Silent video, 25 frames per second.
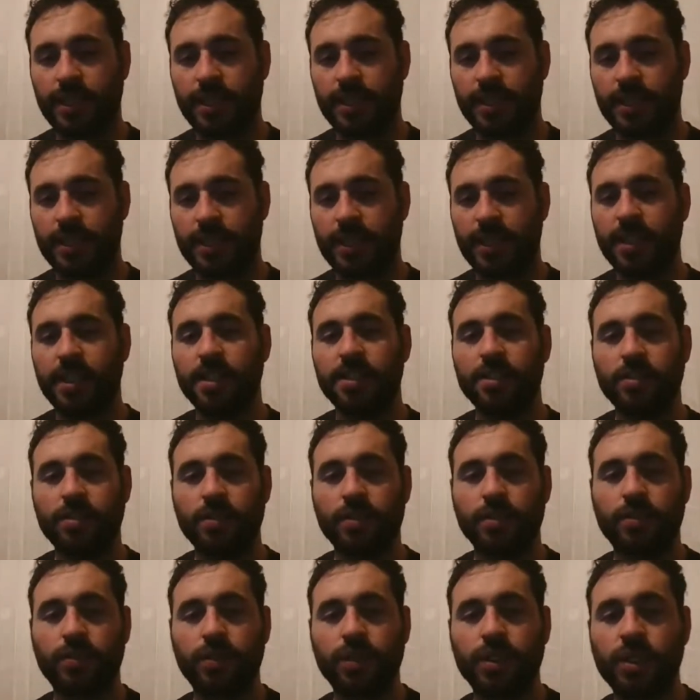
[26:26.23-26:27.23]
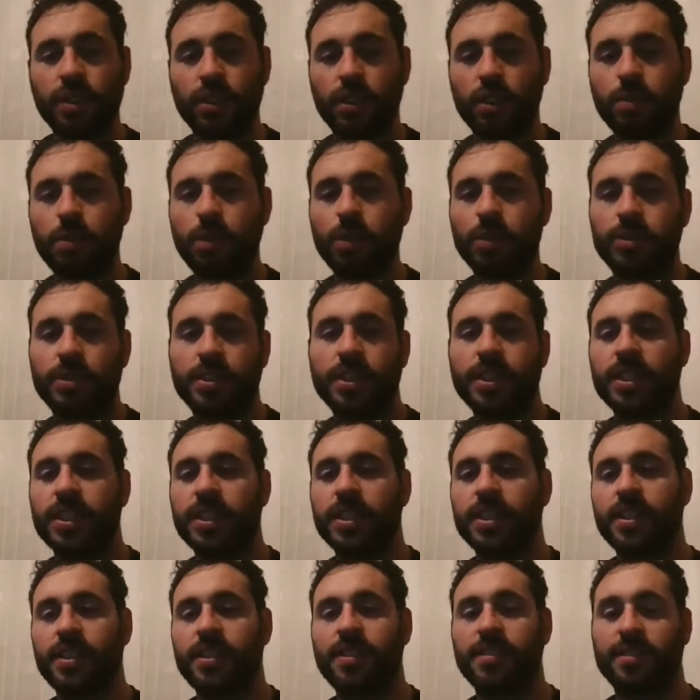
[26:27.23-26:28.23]
the car used to feel almost like a
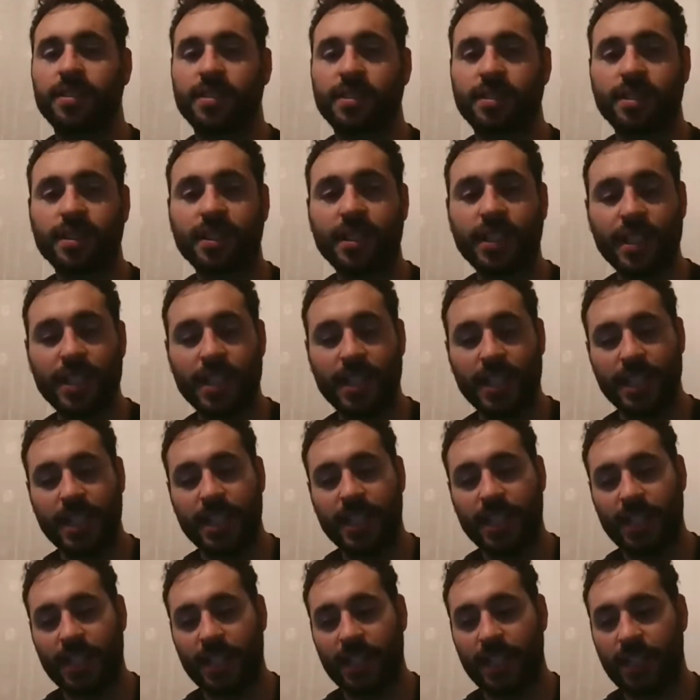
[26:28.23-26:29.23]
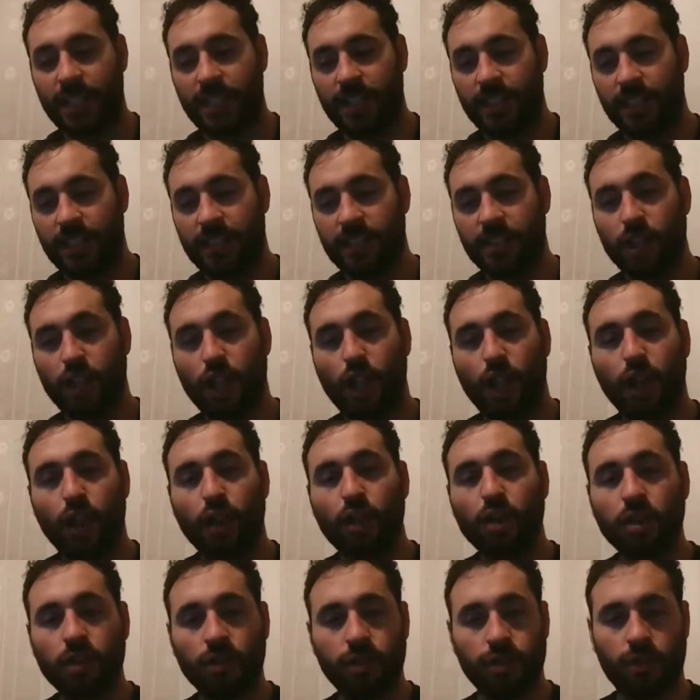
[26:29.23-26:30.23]
diesel. It's a
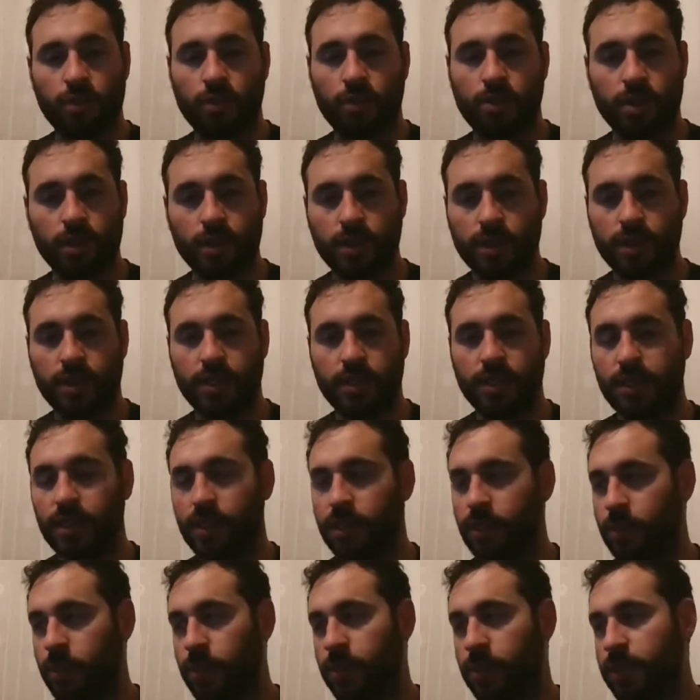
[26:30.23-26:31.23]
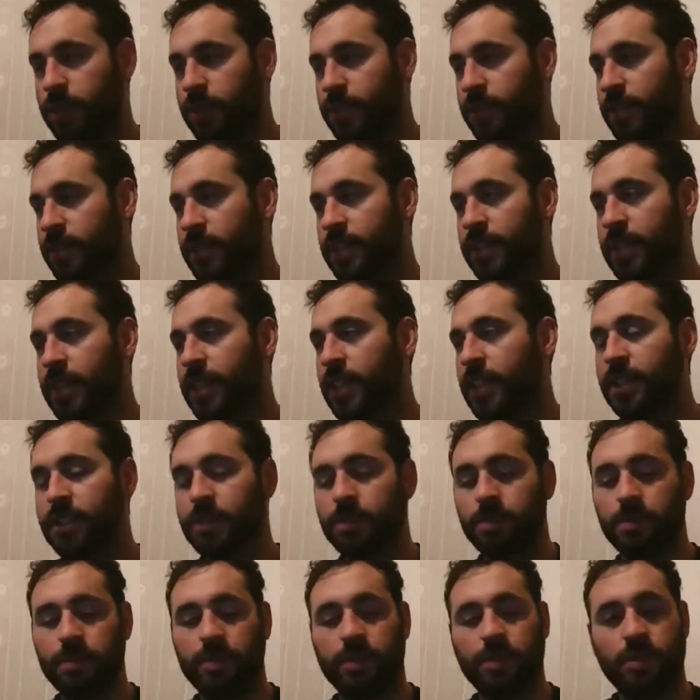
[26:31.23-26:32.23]
lot of torque. It was the
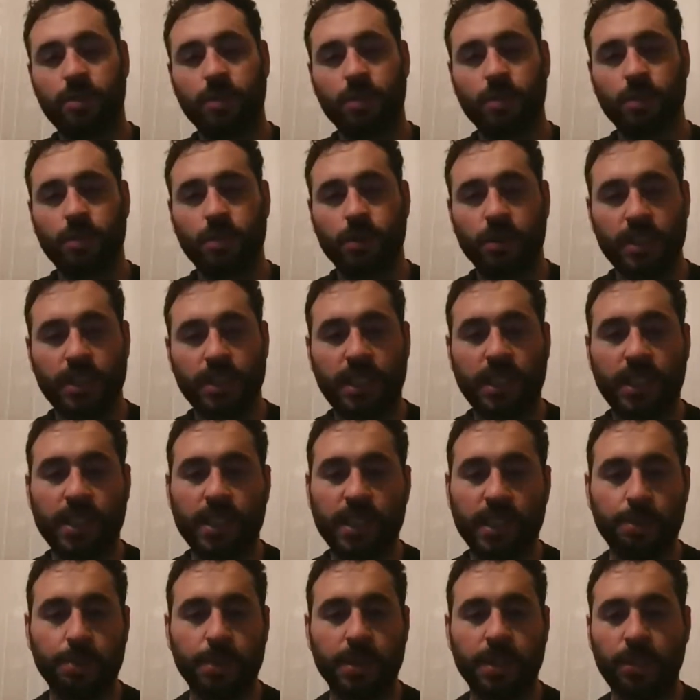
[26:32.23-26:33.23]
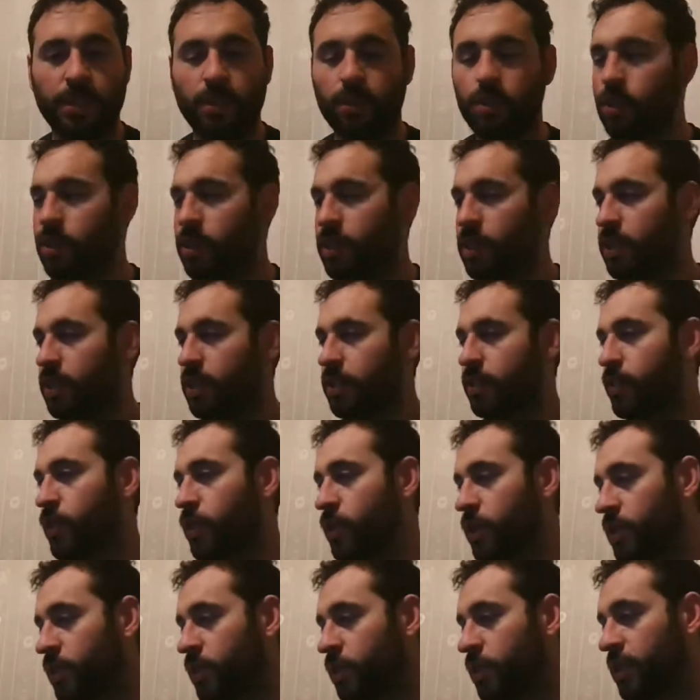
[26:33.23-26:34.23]
car has peak torque at
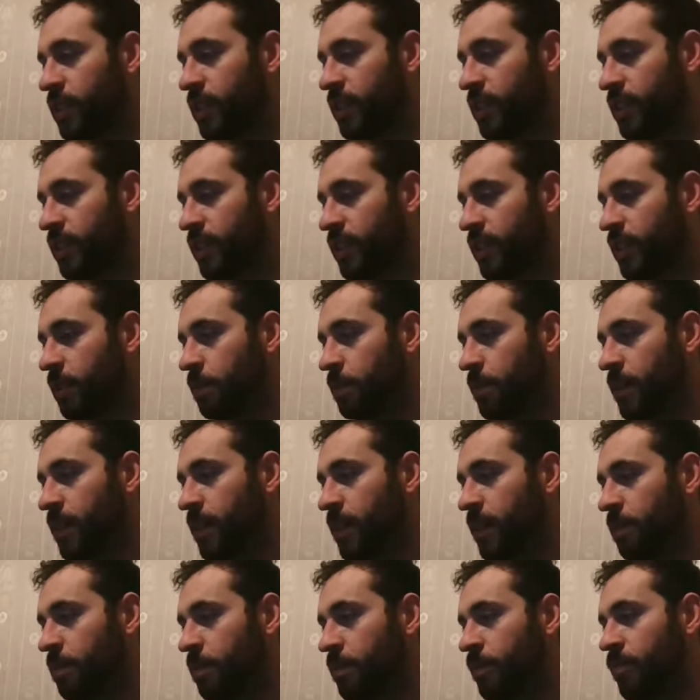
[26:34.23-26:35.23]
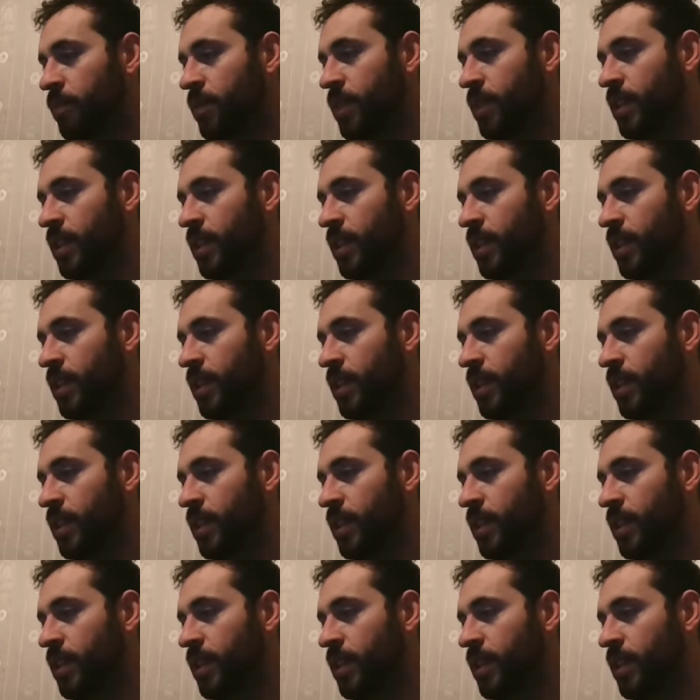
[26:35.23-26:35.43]
4100 RPM,